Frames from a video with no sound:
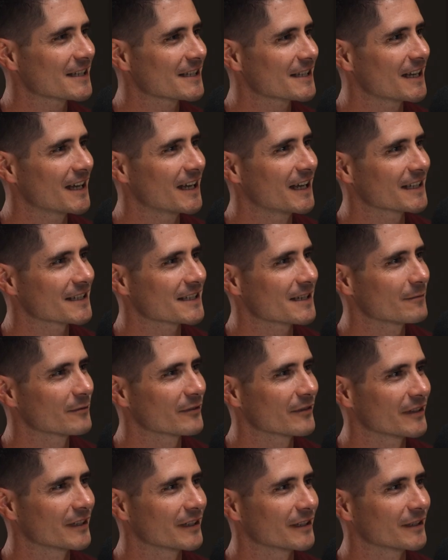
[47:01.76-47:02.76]
some
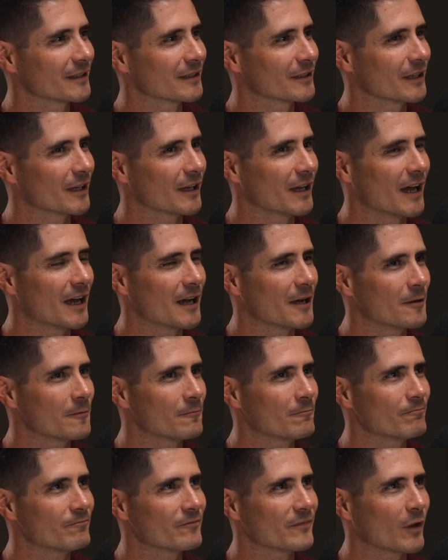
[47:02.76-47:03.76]
of the
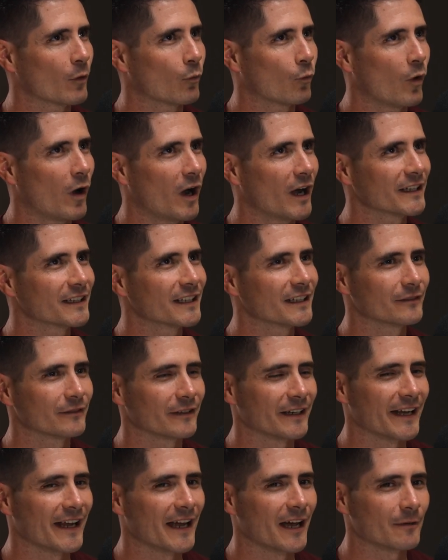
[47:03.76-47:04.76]
widely
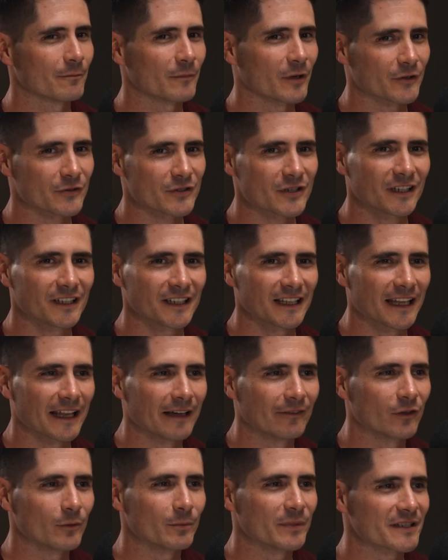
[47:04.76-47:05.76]
renowned, most
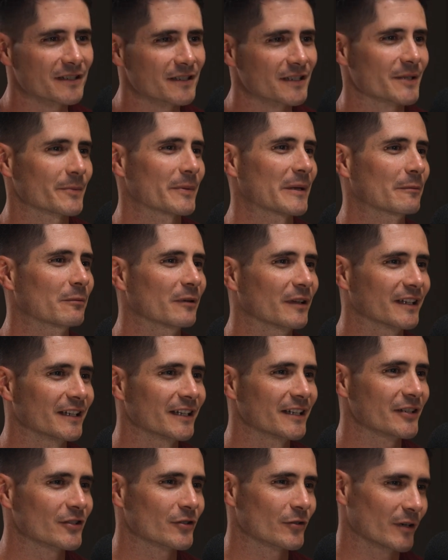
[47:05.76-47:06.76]
clever business people in
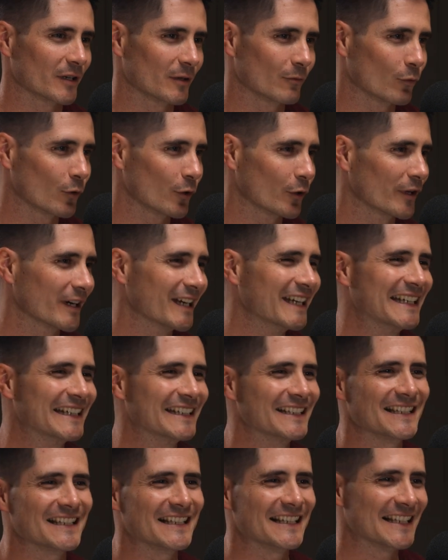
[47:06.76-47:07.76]
history were
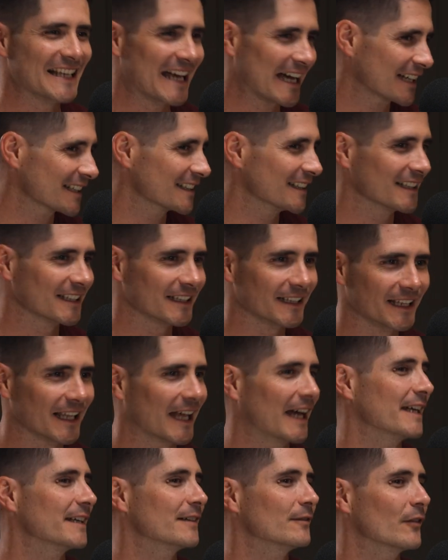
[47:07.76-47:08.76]
exactly
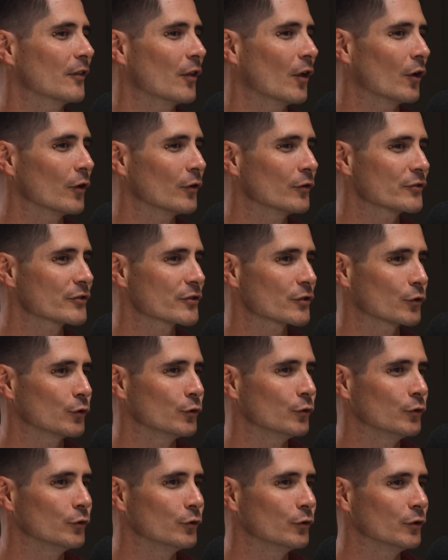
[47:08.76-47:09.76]
that. Those
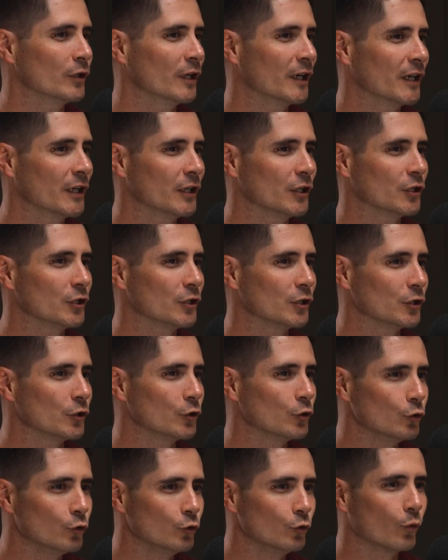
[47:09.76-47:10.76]
who
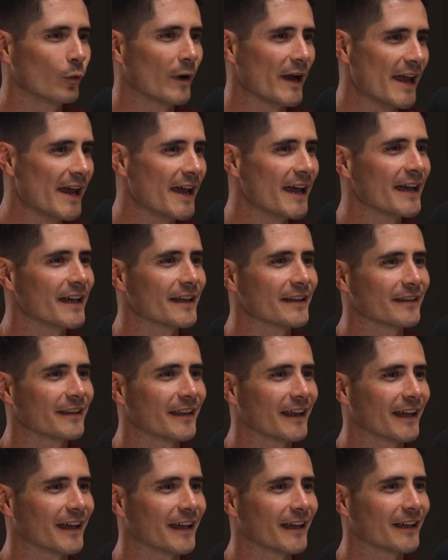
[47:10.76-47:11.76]
knew where
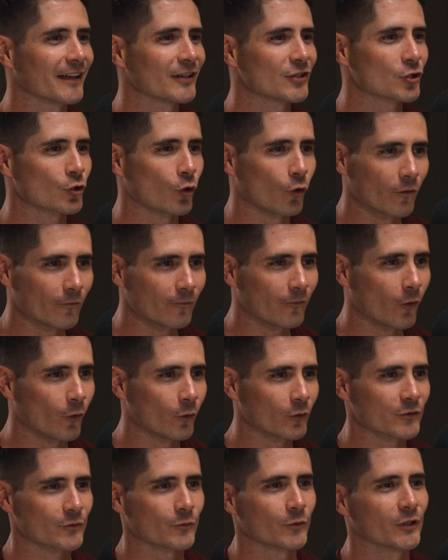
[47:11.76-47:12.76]
their
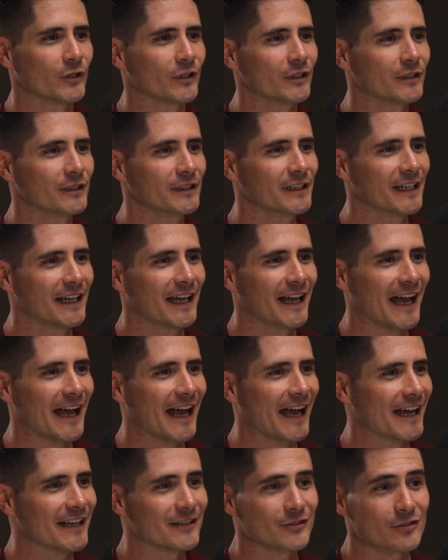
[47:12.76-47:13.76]
shortfalls were
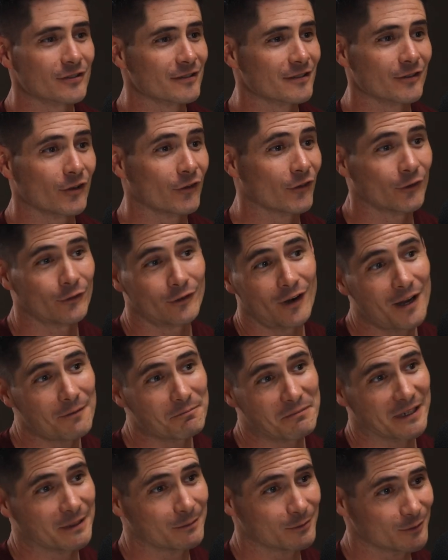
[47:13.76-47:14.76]
and just got the
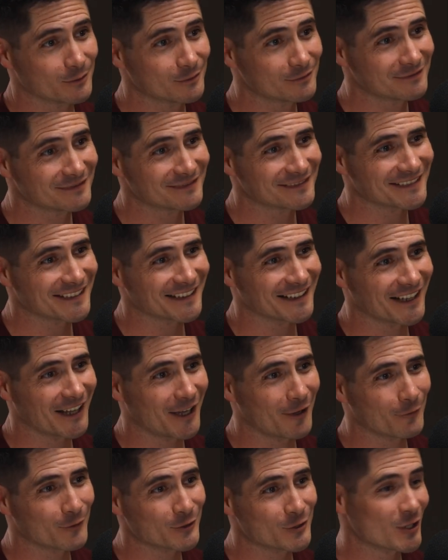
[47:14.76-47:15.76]
right people
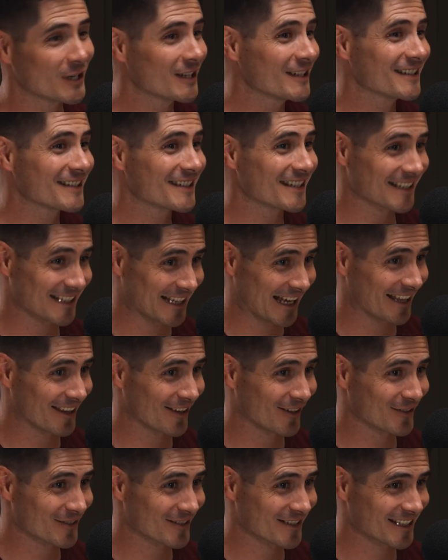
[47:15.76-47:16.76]
that were geniuses at
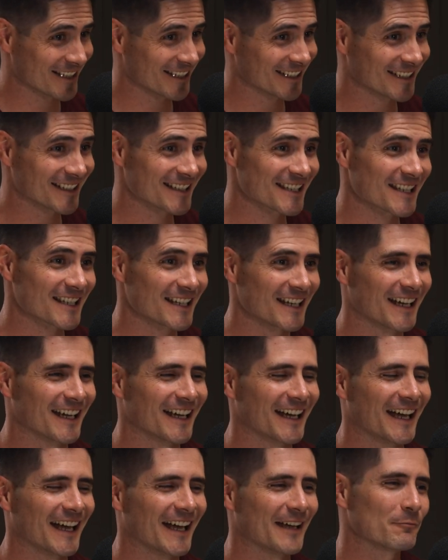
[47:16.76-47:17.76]
those things
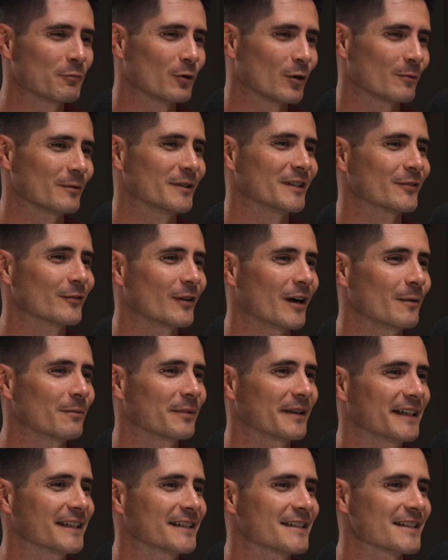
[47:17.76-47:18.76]
and put them in the right
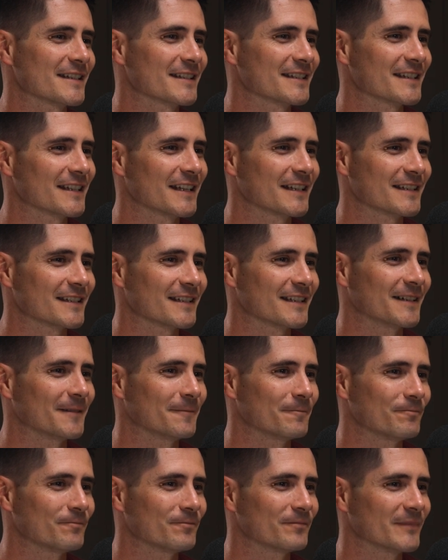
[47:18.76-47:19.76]
places. That's
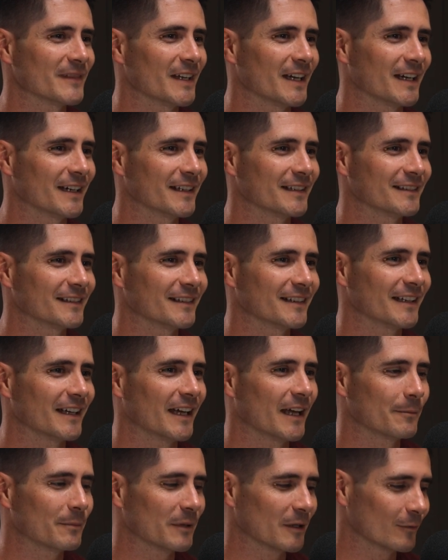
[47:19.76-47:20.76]
epic